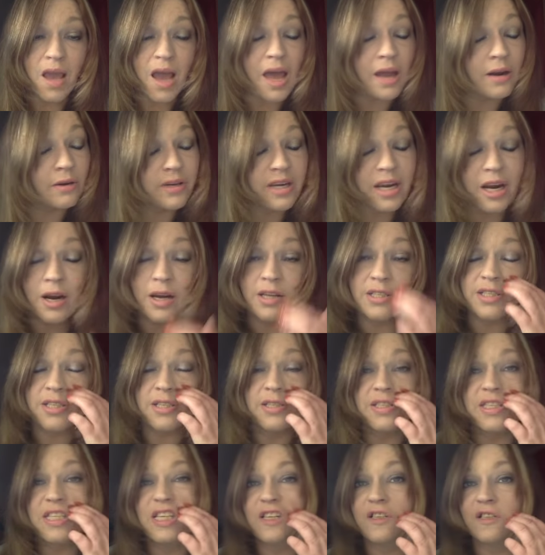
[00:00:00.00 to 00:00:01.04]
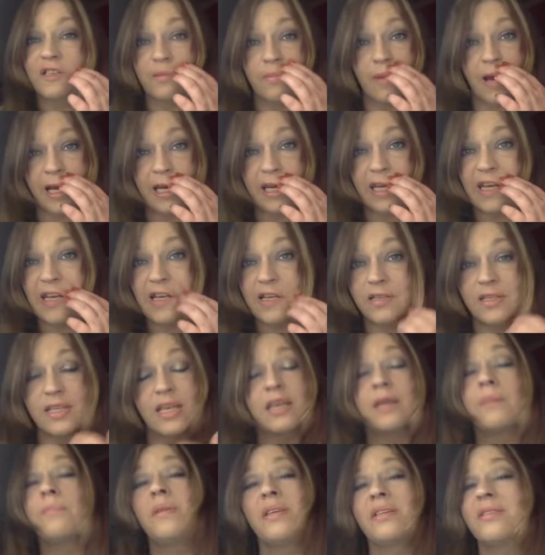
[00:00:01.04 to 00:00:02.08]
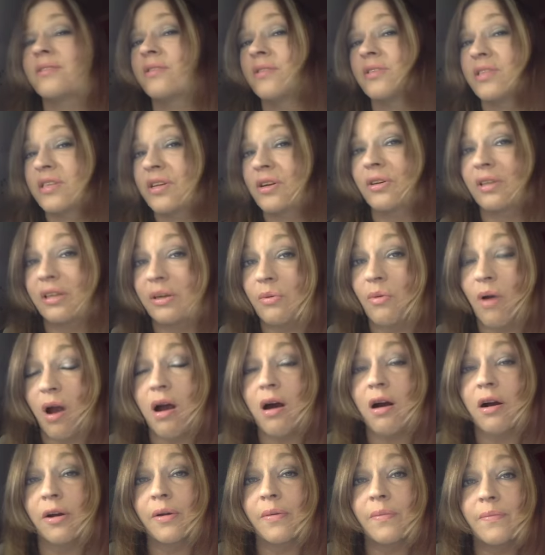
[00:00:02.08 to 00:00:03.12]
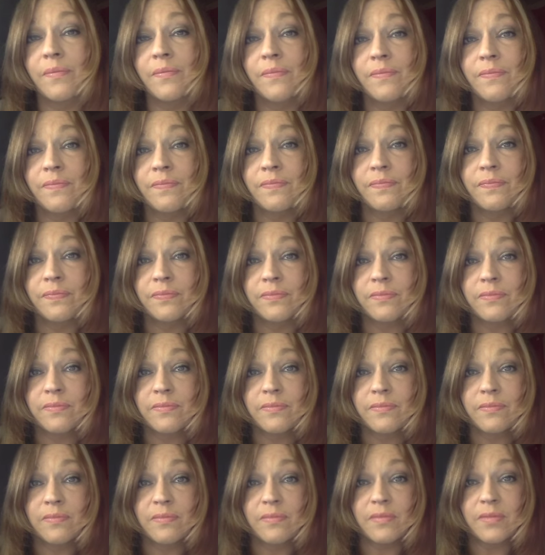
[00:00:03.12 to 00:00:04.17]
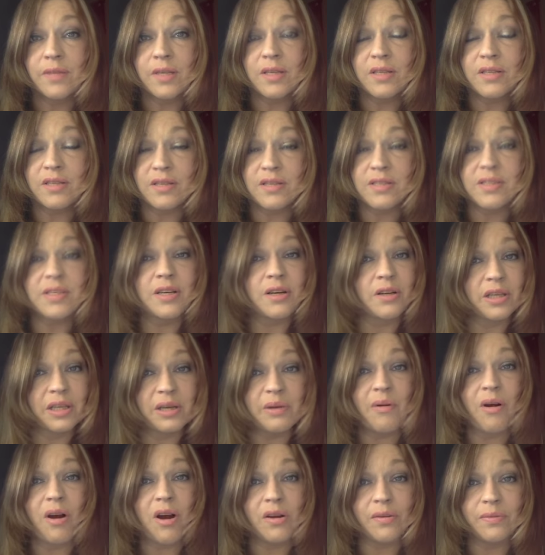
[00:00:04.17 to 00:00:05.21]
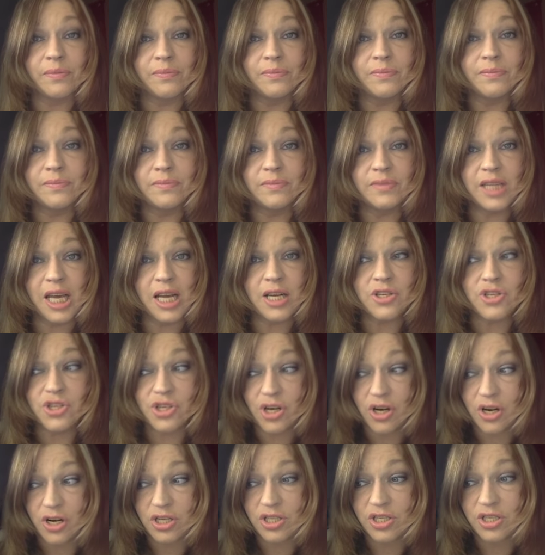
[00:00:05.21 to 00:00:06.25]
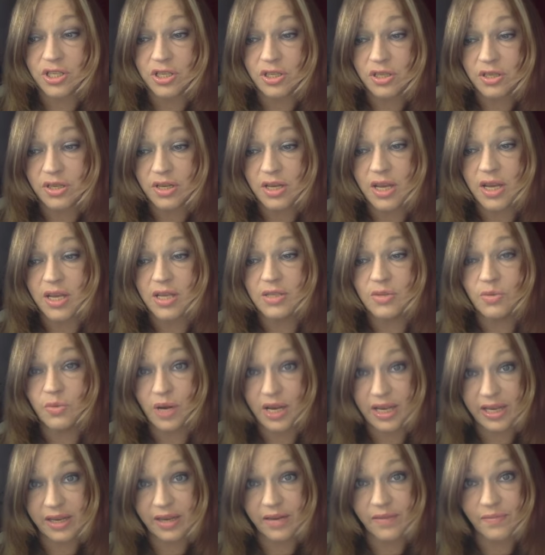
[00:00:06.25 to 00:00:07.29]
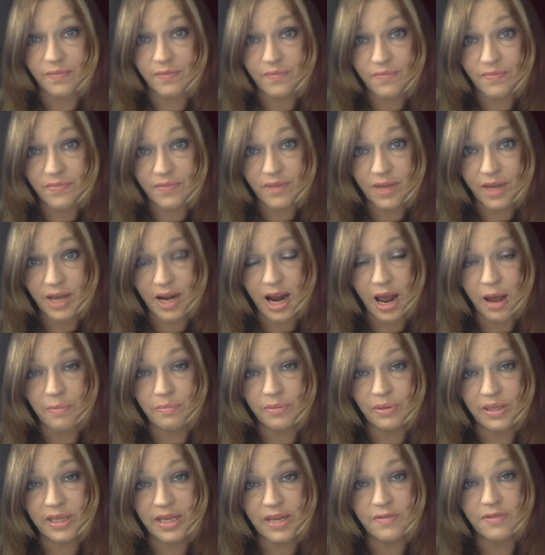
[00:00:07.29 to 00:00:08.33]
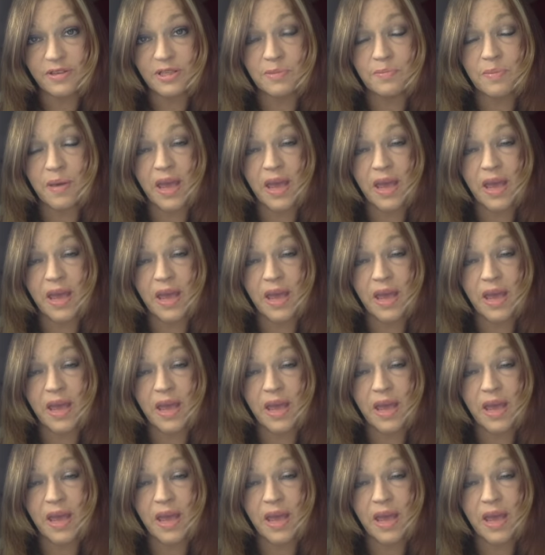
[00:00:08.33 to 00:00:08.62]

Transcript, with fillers: I don't care how sincere somebody is. They can be sincerely wrong. Sincerely wrong. That church is wicked, and I believe it's